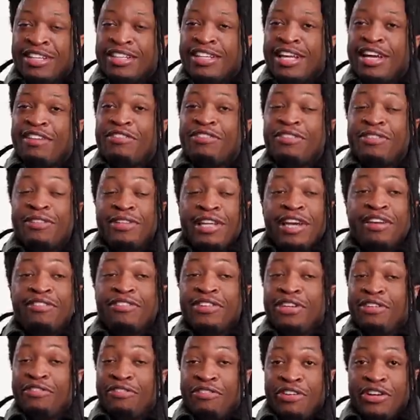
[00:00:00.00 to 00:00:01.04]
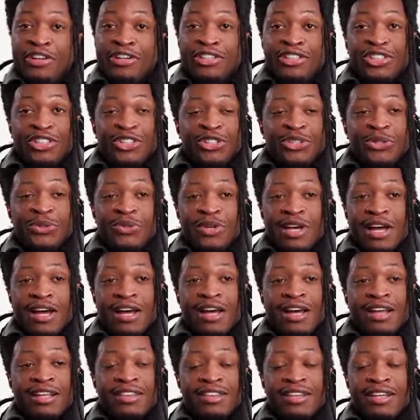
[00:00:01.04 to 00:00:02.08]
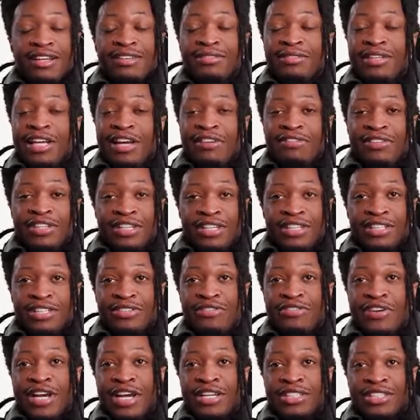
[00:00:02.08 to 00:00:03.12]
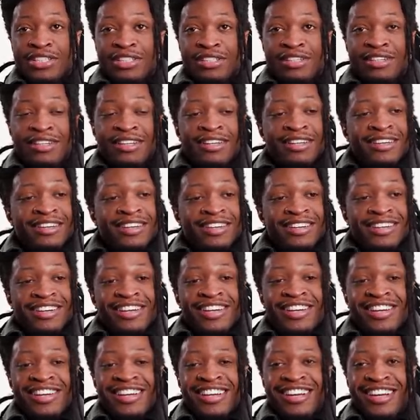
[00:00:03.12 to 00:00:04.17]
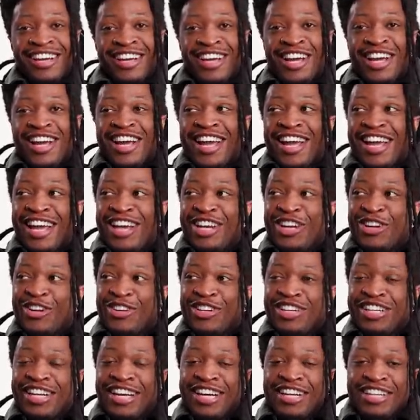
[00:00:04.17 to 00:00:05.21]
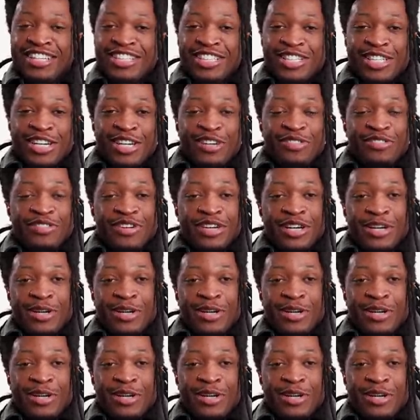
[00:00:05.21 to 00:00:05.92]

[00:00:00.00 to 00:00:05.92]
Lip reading: Definitely fierce too. Definitely into fashion. And all of that good stuff.